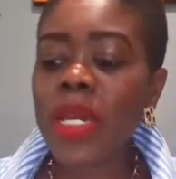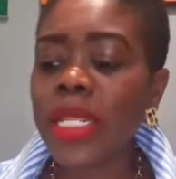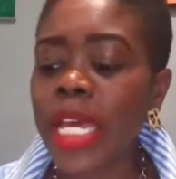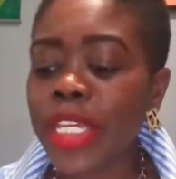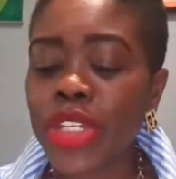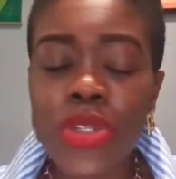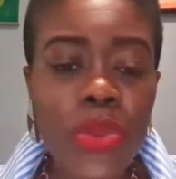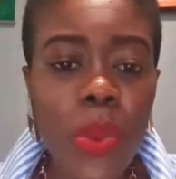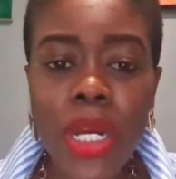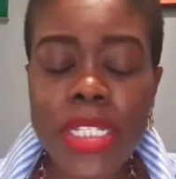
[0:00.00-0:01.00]
Like,
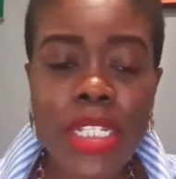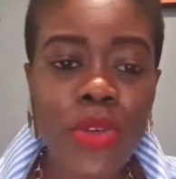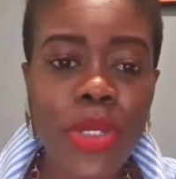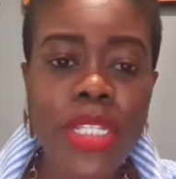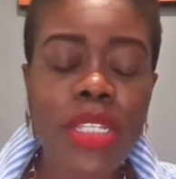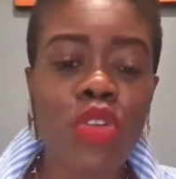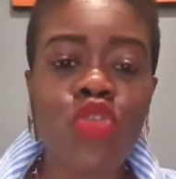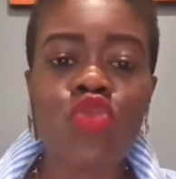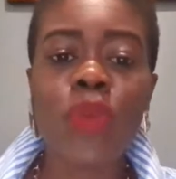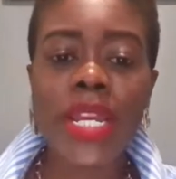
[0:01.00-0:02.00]
you want to create
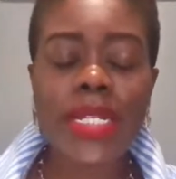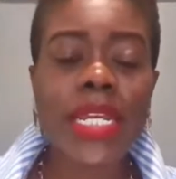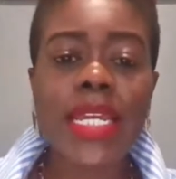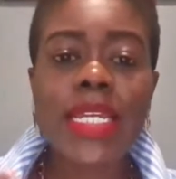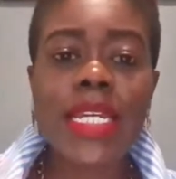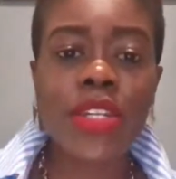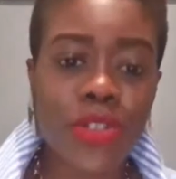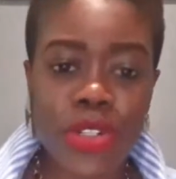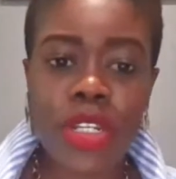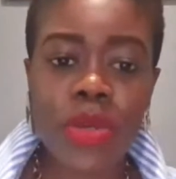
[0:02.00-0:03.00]
some great
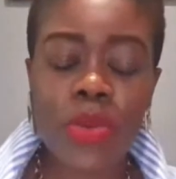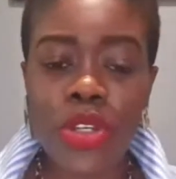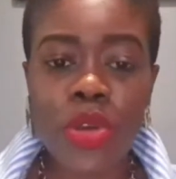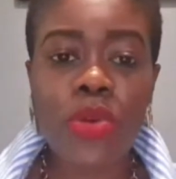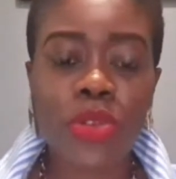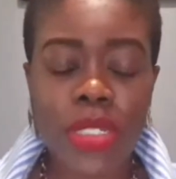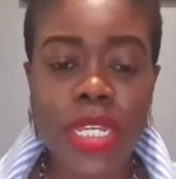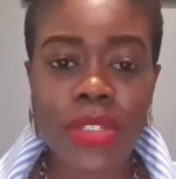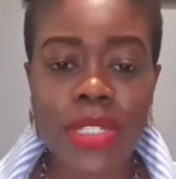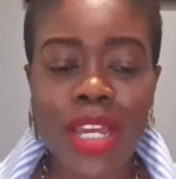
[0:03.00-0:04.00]
energy when you're going through this
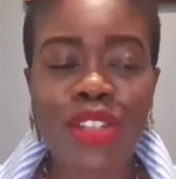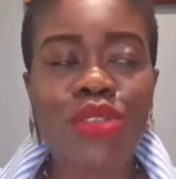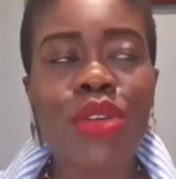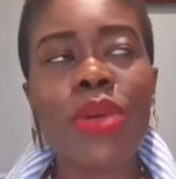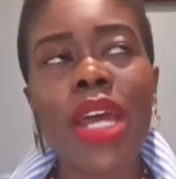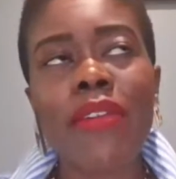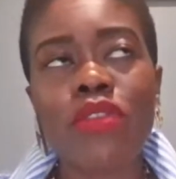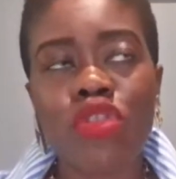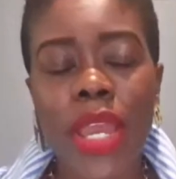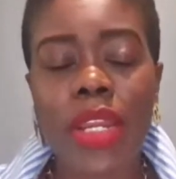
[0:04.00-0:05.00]
exercise. You don't want to
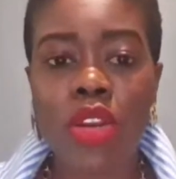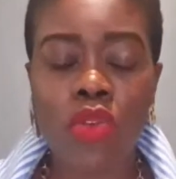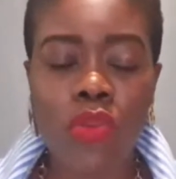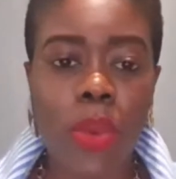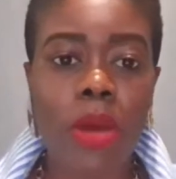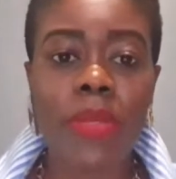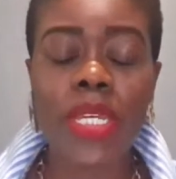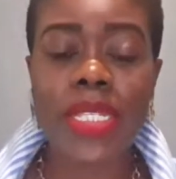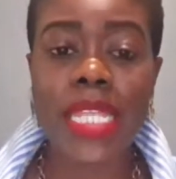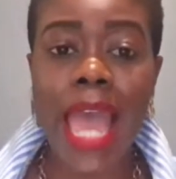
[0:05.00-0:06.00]
have dread and overwhelm,
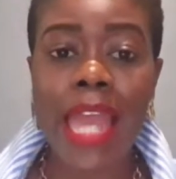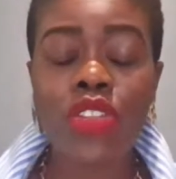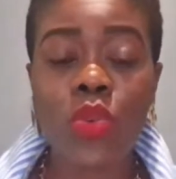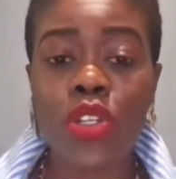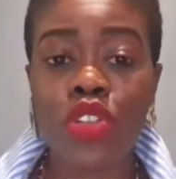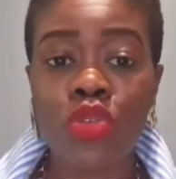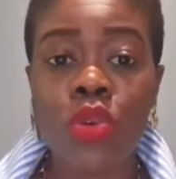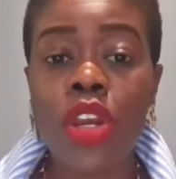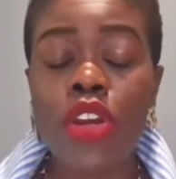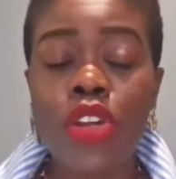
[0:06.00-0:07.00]
because that is going
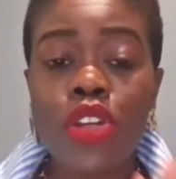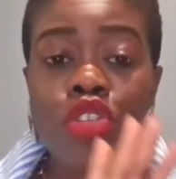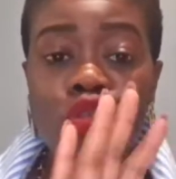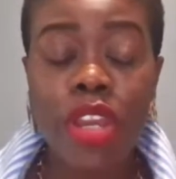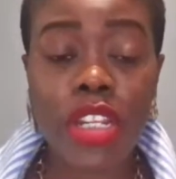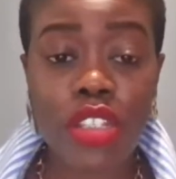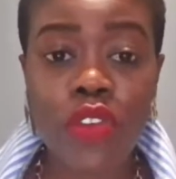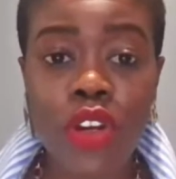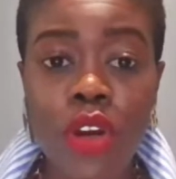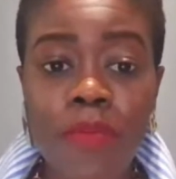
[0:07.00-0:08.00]
to
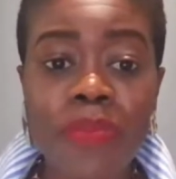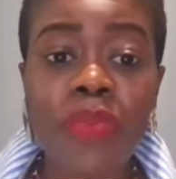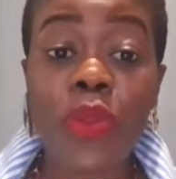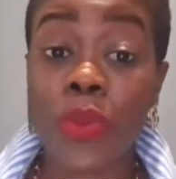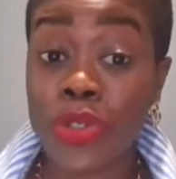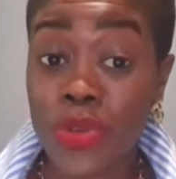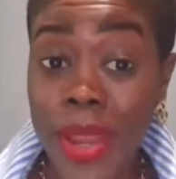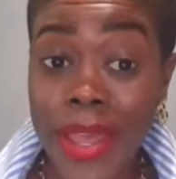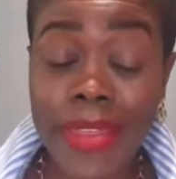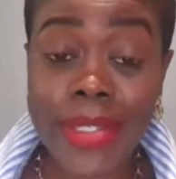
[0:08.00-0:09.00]
transfer when you're
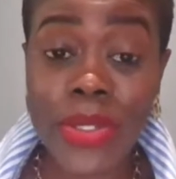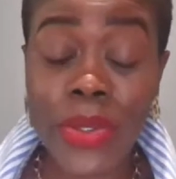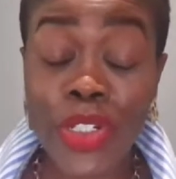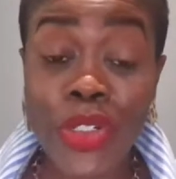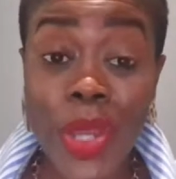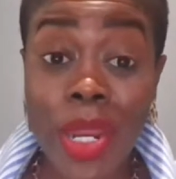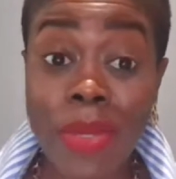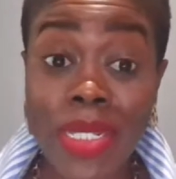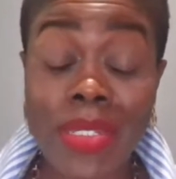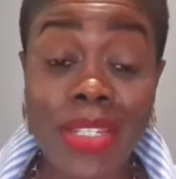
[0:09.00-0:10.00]
trying things on, you're trying to
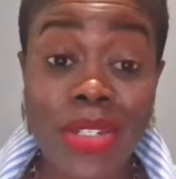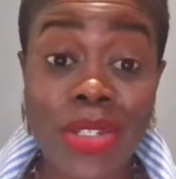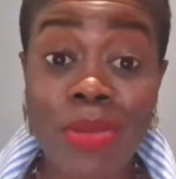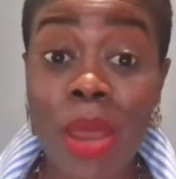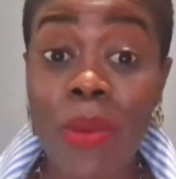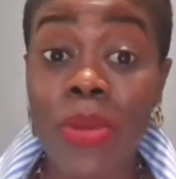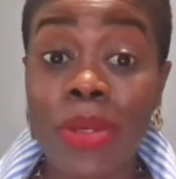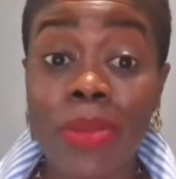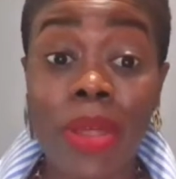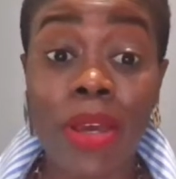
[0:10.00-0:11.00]
make decisions about
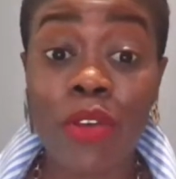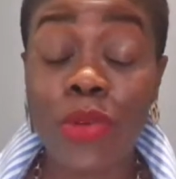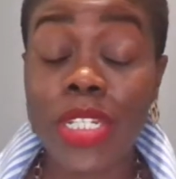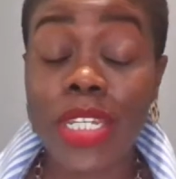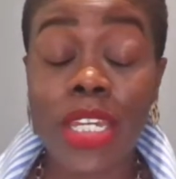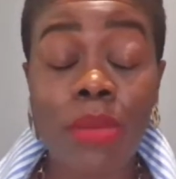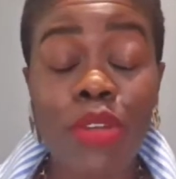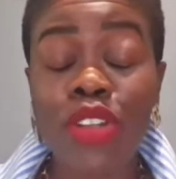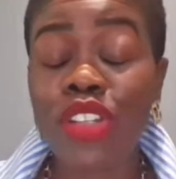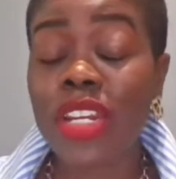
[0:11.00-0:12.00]
what you love, what to keep.
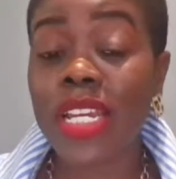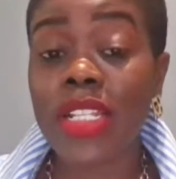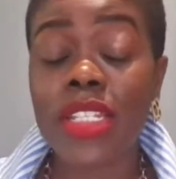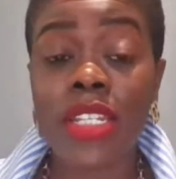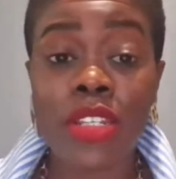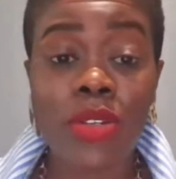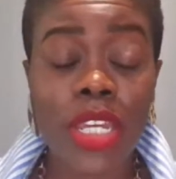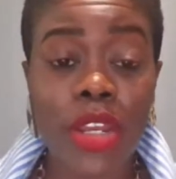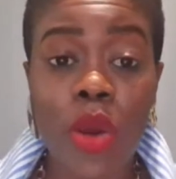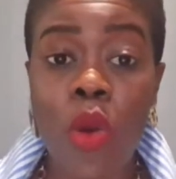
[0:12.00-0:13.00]
You're just going to continue to
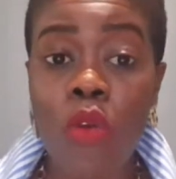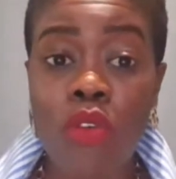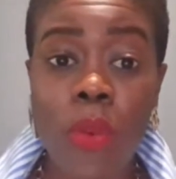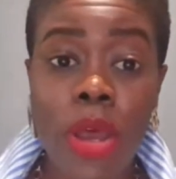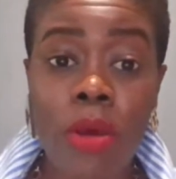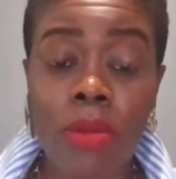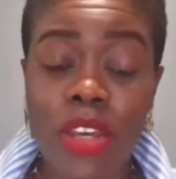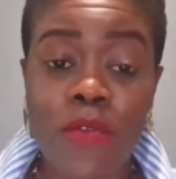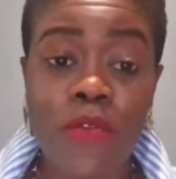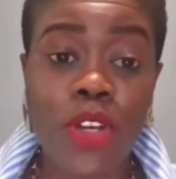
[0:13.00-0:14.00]
get overwhelmed
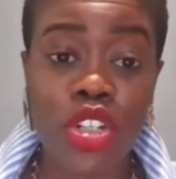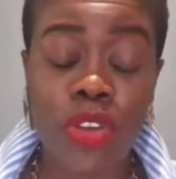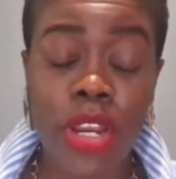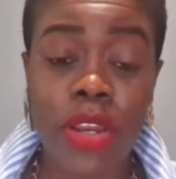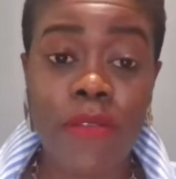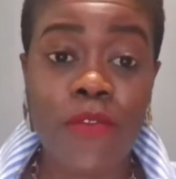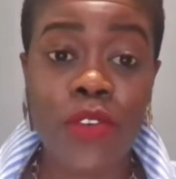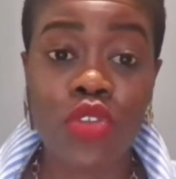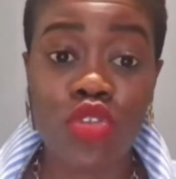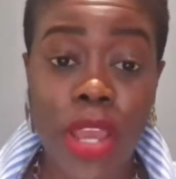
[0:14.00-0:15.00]
and frustrated and
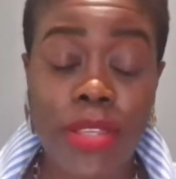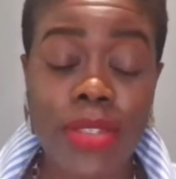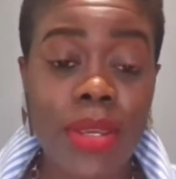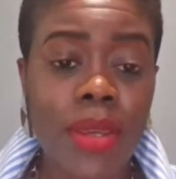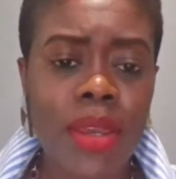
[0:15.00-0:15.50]
feel stressed.